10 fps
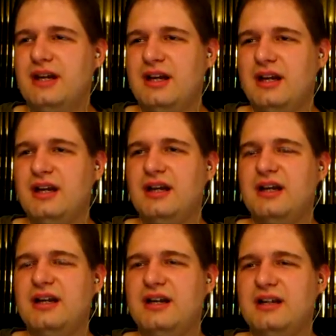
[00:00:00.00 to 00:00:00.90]

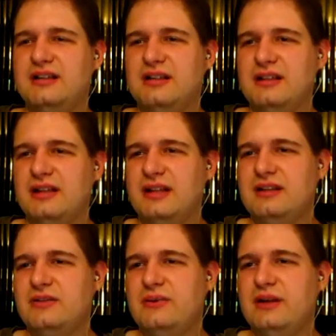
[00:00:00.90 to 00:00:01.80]
and
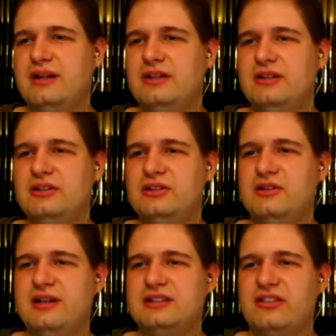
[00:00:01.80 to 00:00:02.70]
let the wind
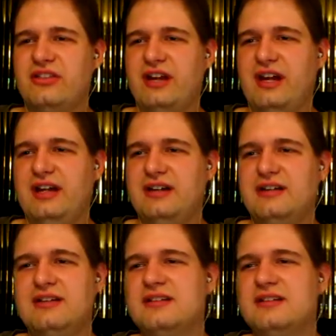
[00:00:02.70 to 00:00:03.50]
do its thing.